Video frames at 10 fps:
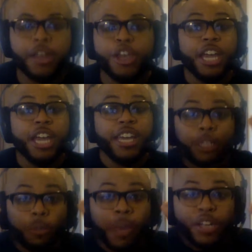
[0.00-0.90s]
You get
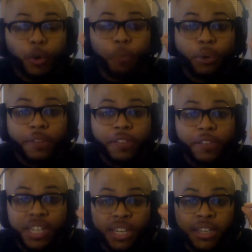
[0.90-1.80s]
special
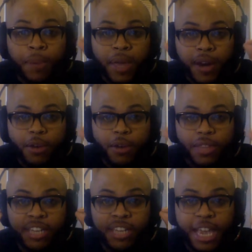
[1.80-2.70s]
privileges depending on the
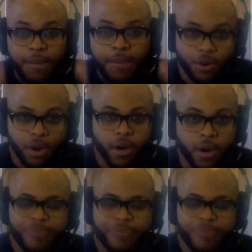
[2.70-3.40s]
team you're on.